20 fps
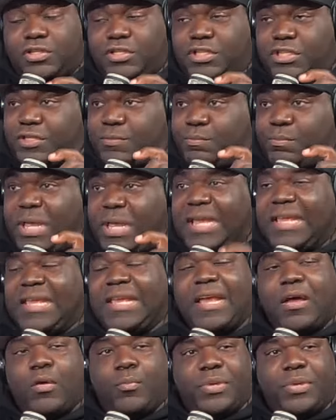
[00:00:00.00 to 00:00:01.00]
just
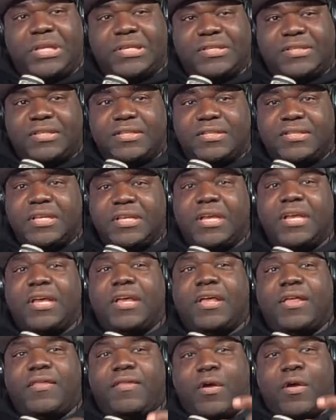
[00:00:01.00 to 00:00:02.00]
picking out pieces
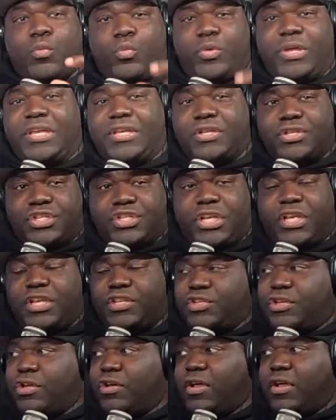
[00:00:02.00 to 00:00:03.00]
that we can
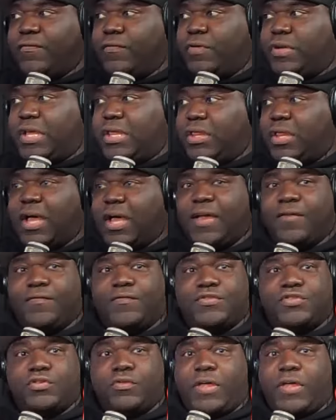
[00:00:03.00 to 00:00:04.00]
change in our everyday
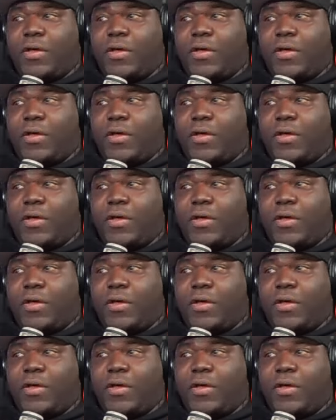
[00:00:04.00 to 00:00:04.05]
life so